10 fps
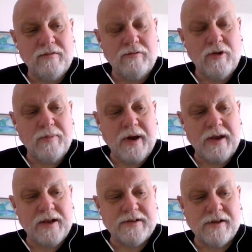
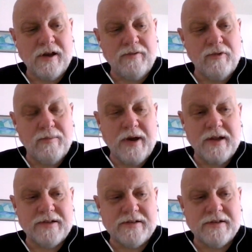robotics, law of
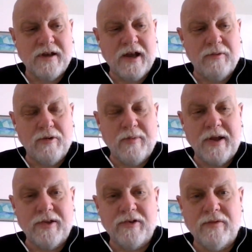robotics,
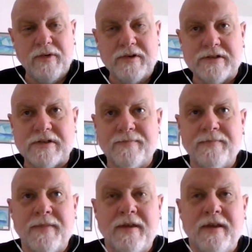iRobot universe.
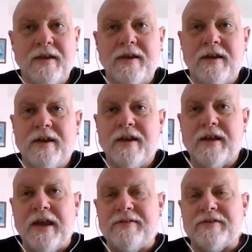
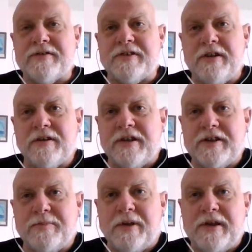Caves of Steel
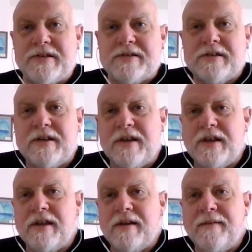takes place
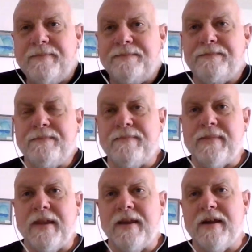in
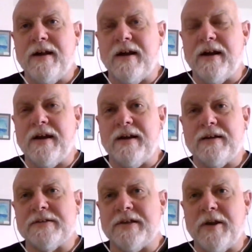a
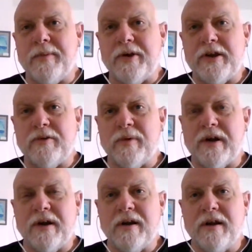time period
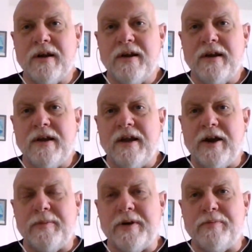where
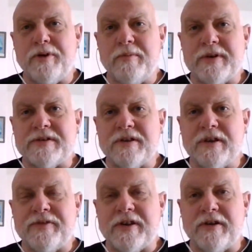everybody pretty much
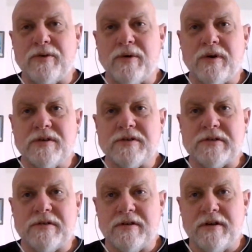lives
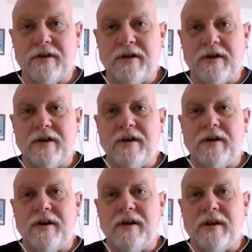indoors.
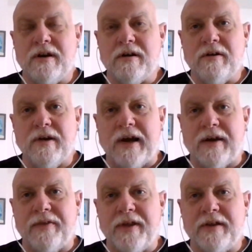They don't go
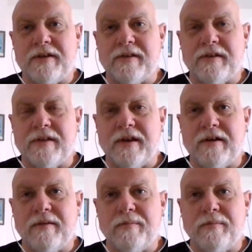out. They